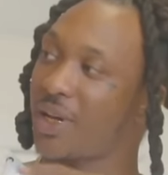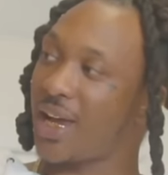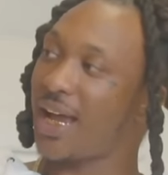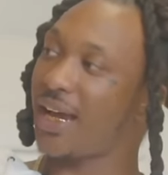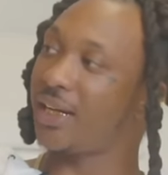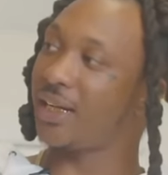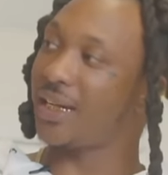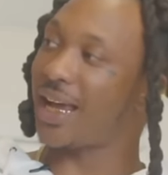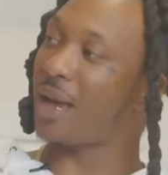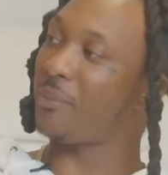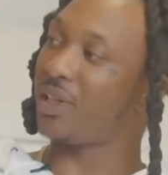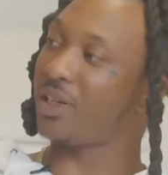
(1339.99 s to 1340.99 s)
you got into yeah.
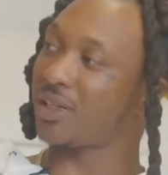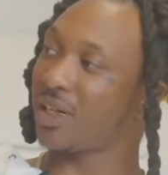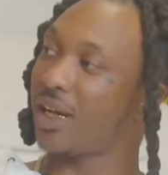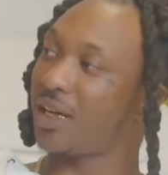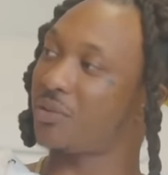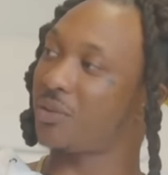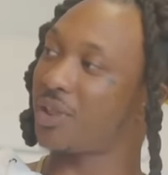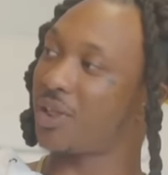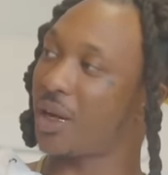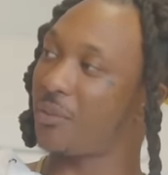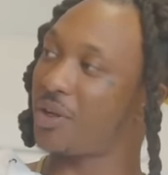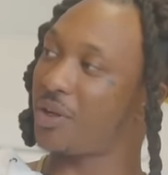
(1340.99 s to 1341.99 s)
Diamond Exchange was the
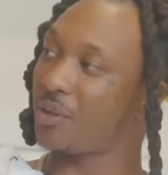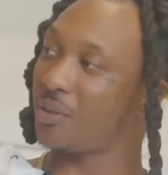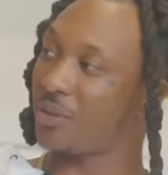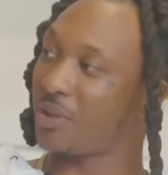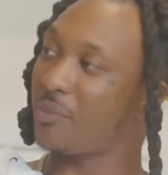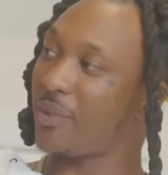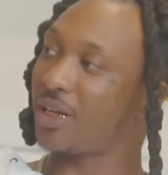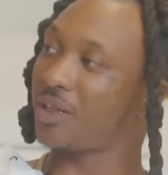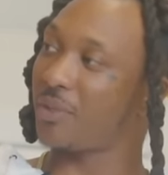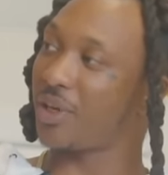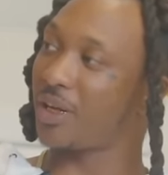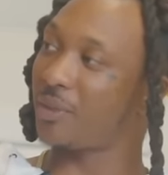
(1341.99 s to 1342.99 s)
name of your, yes. your
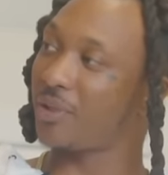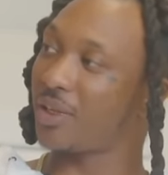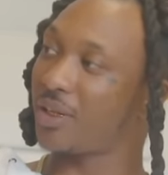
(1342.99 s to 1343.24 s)
management company.